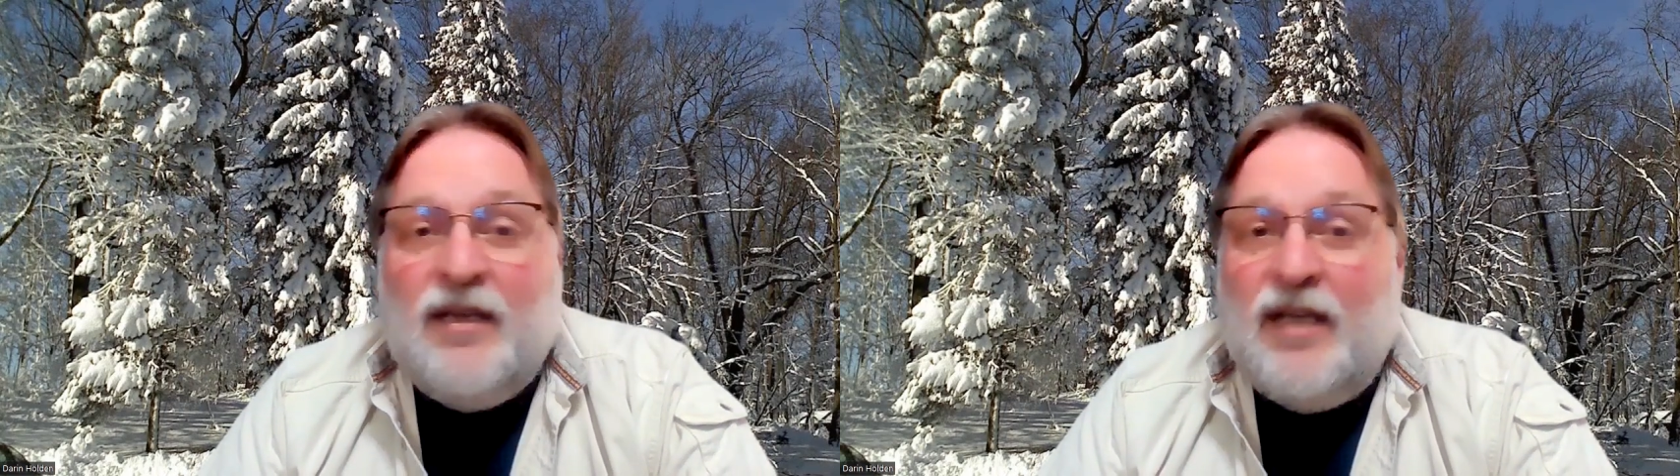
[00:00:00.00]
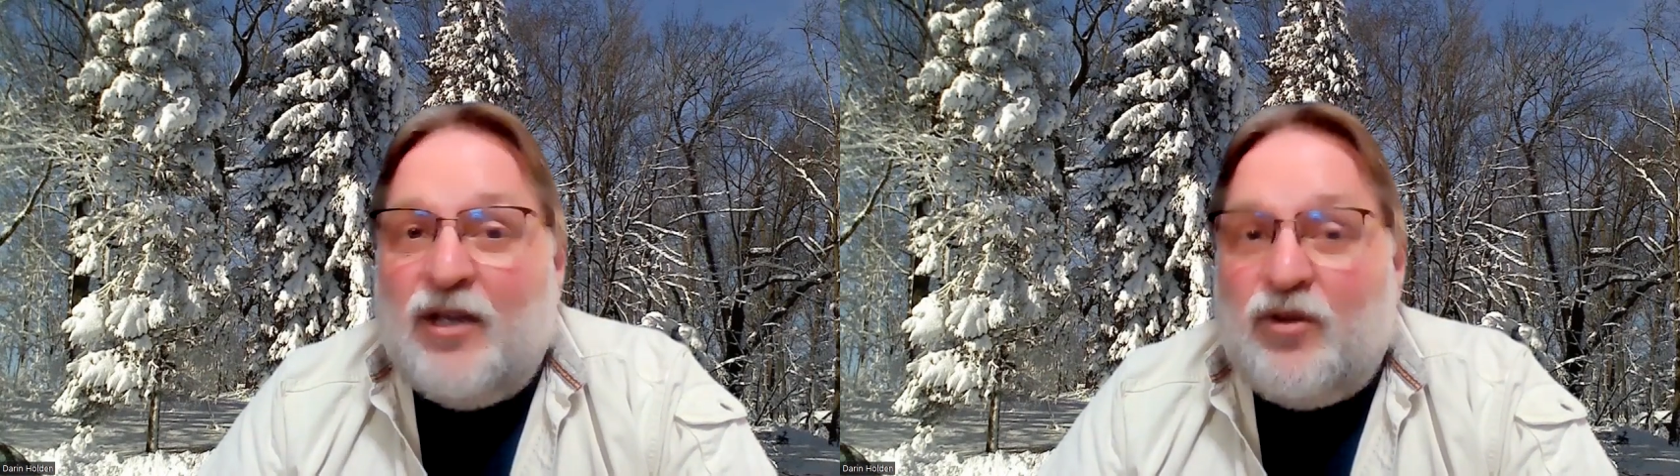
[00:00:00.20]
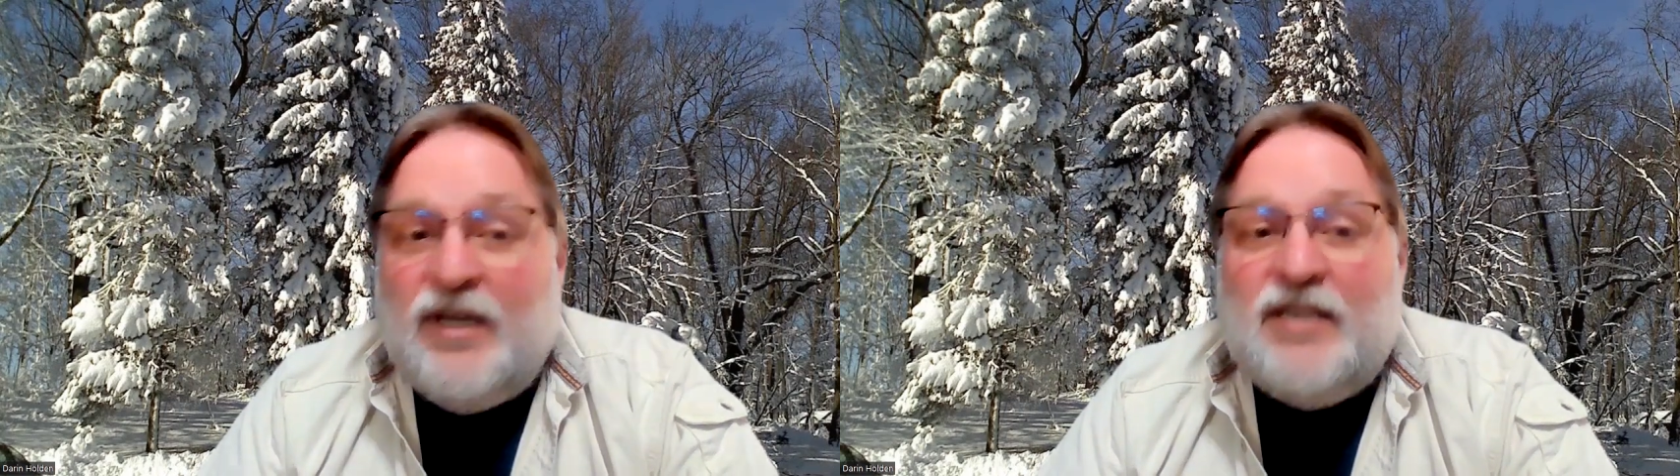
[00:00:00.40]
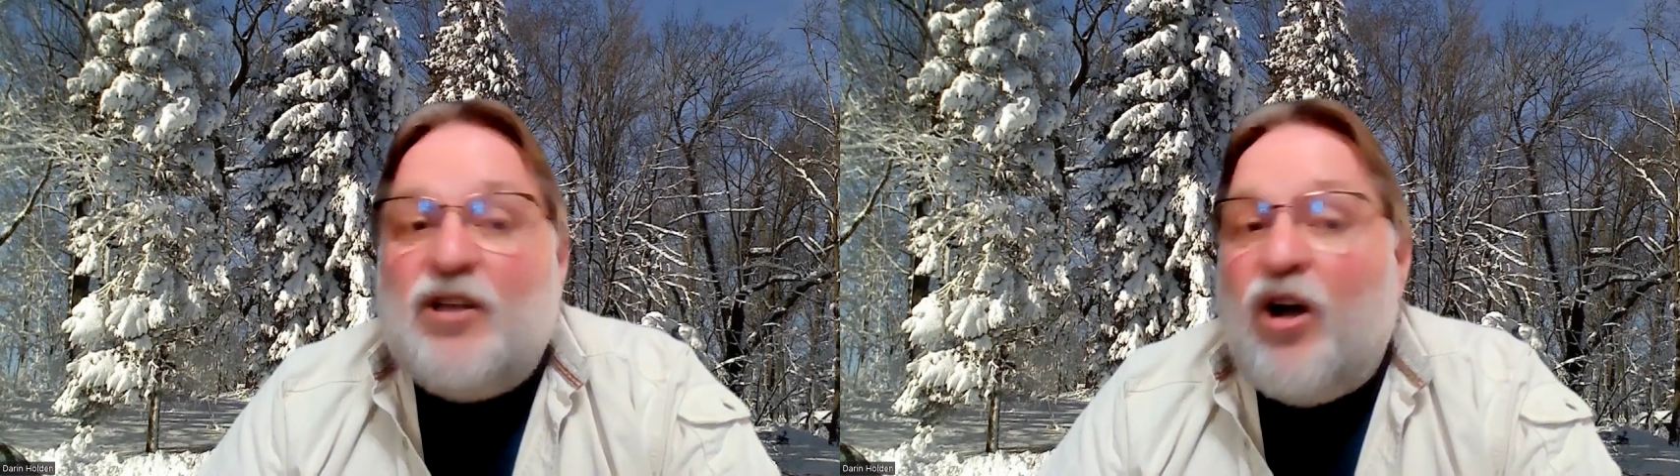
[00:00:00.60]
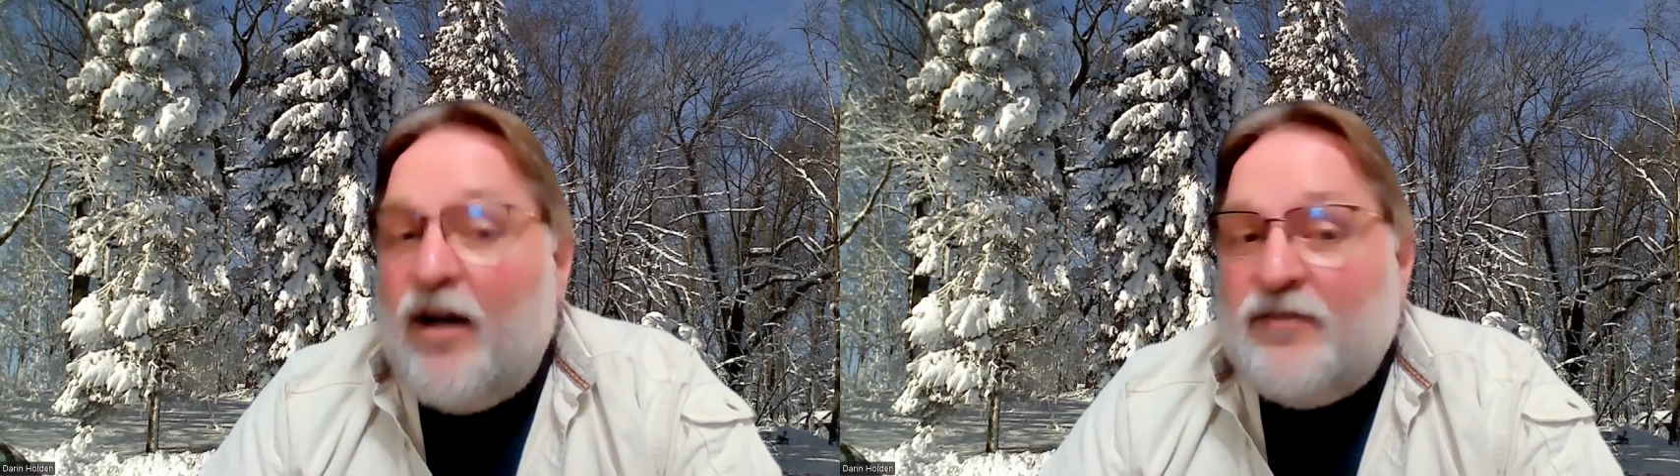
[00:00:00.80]
increased
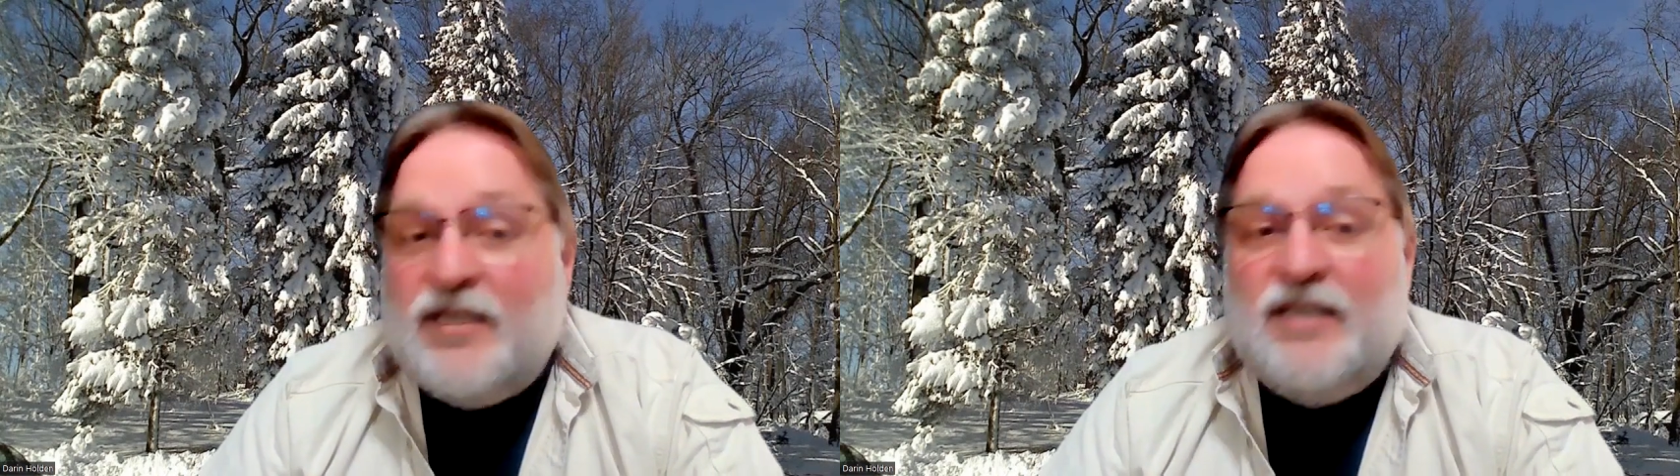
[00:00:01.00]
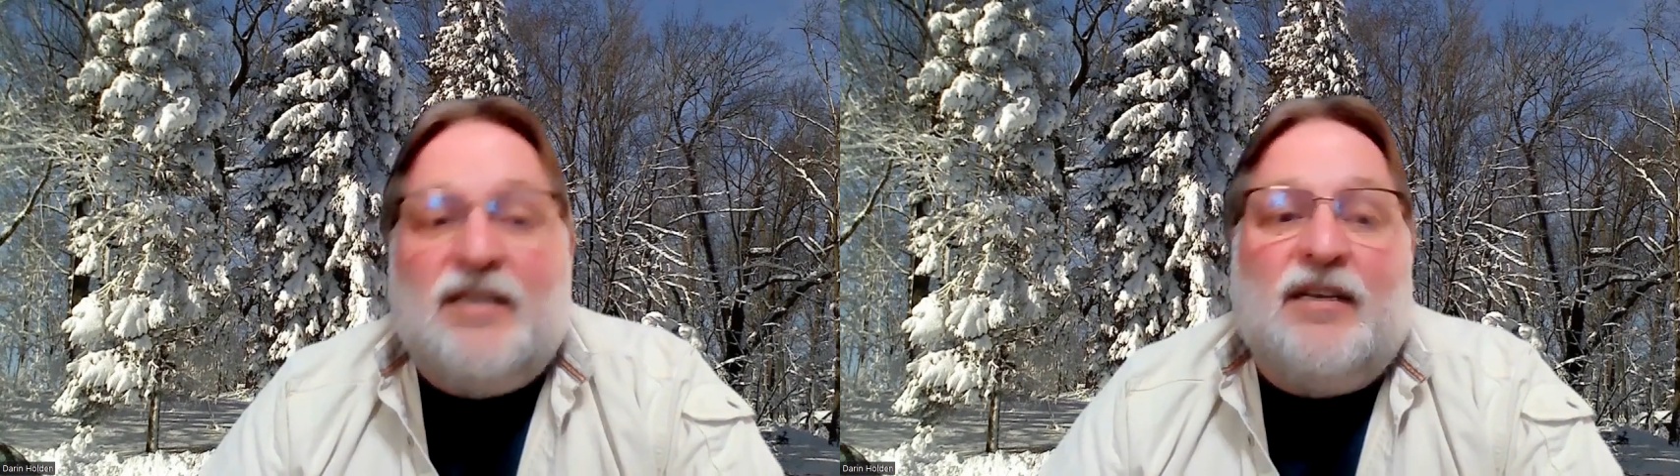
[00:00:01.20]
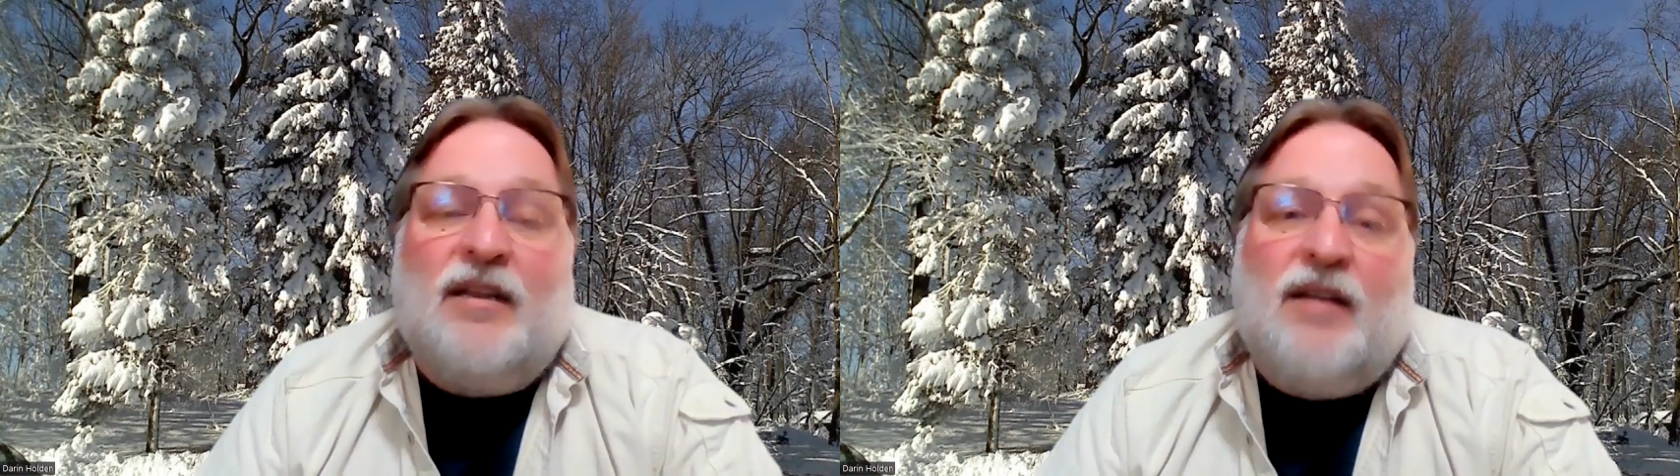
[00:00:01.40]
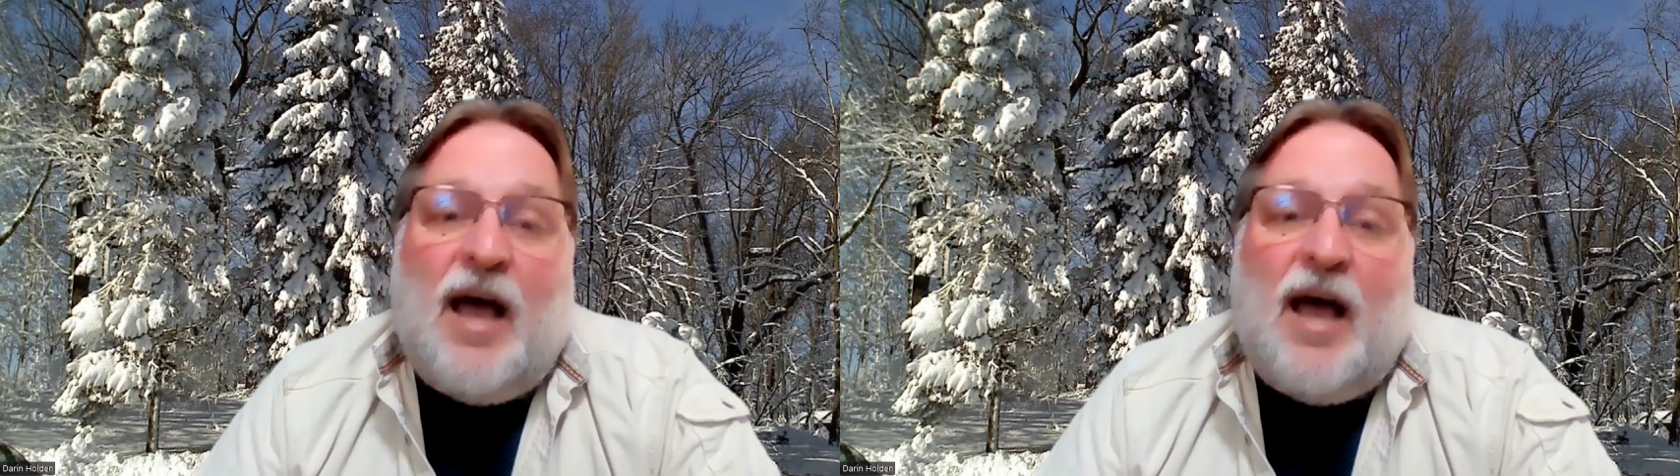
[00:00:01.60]
off-season